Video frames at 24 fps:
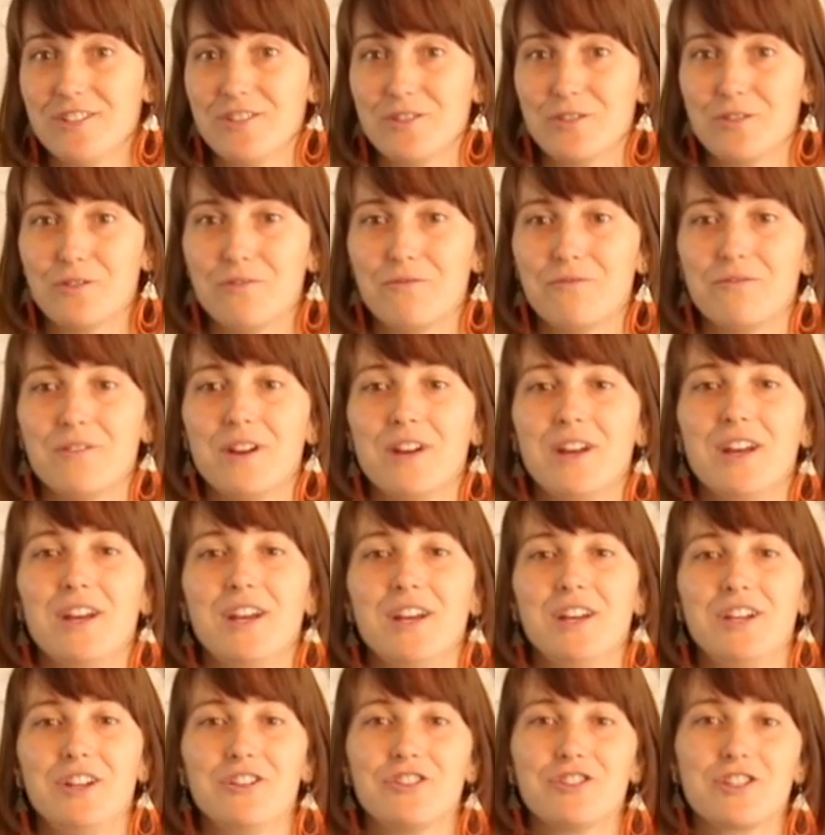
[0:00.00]
So
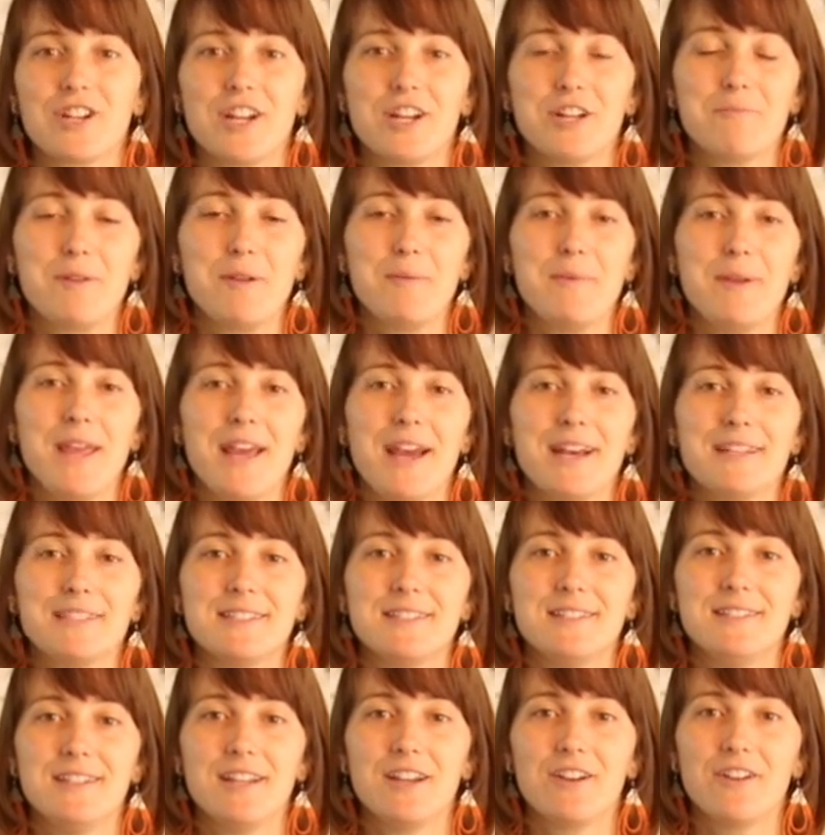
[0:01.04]
if your child maybe has
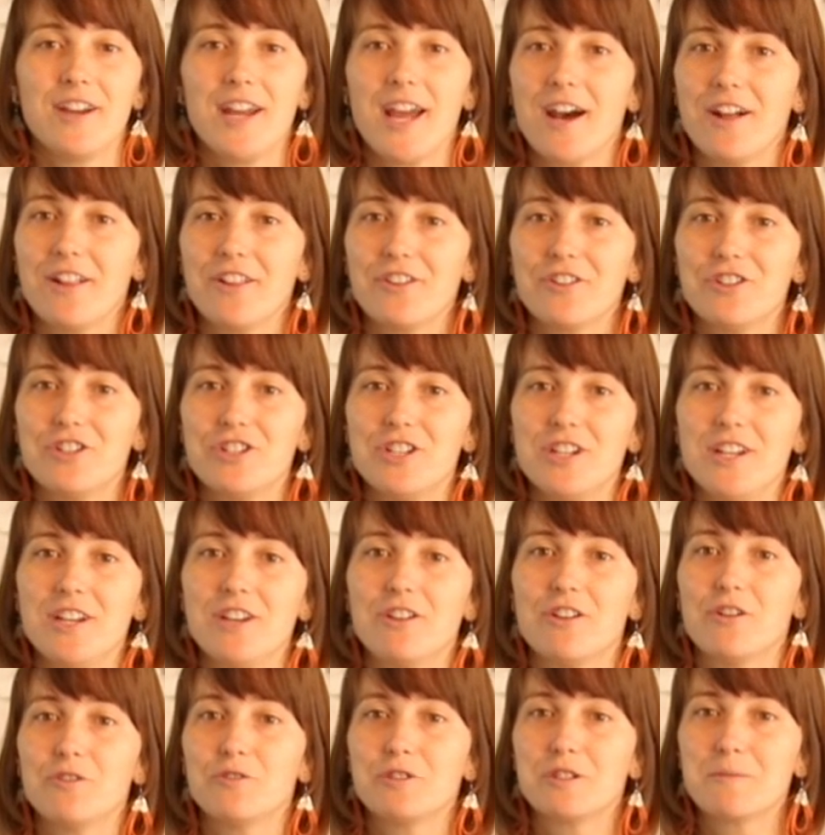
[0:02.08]
a dairy allergy,
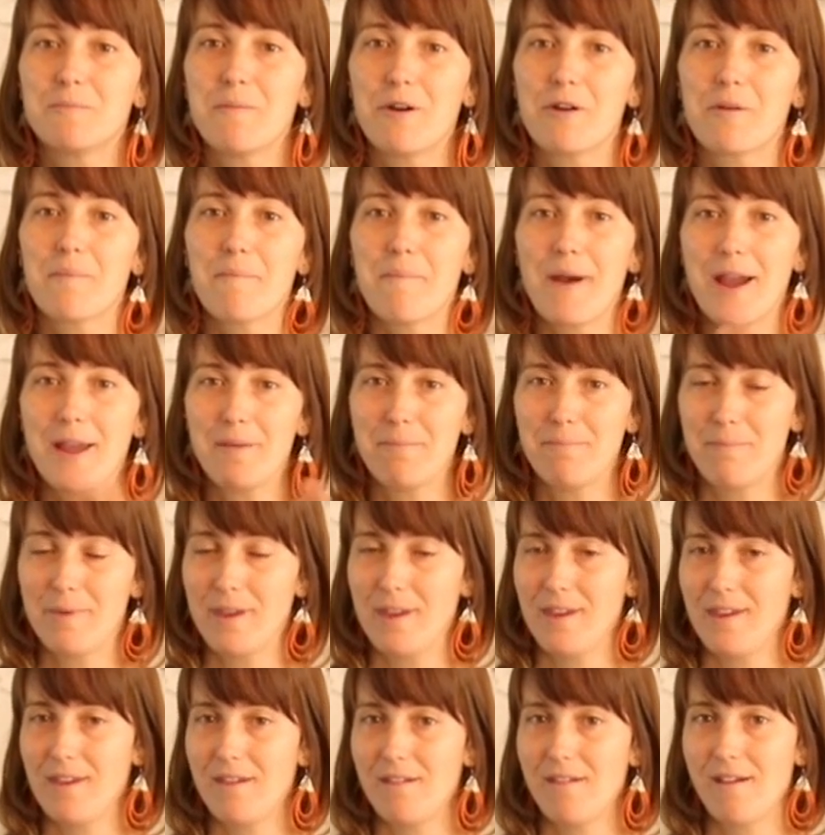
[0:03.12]
goat's milk might
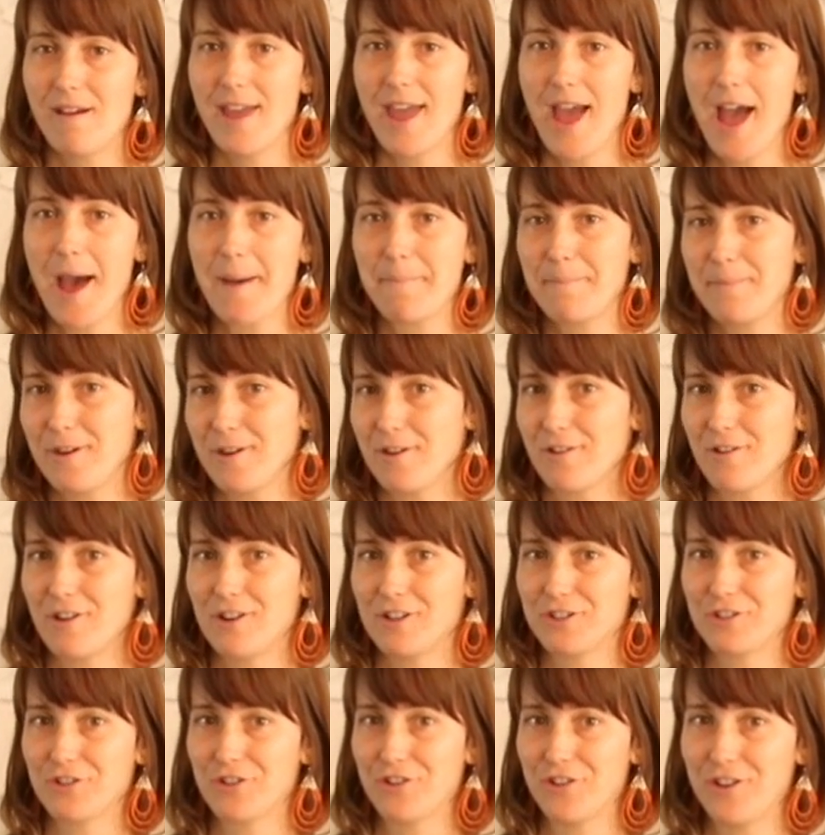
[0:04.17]
be a happier
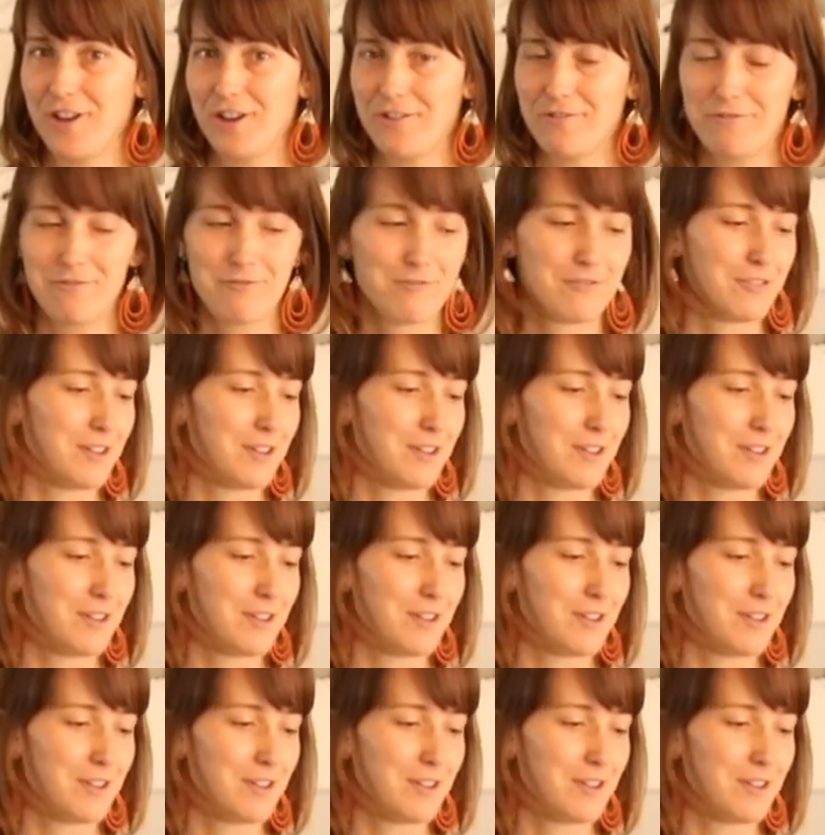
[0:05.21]
alternative.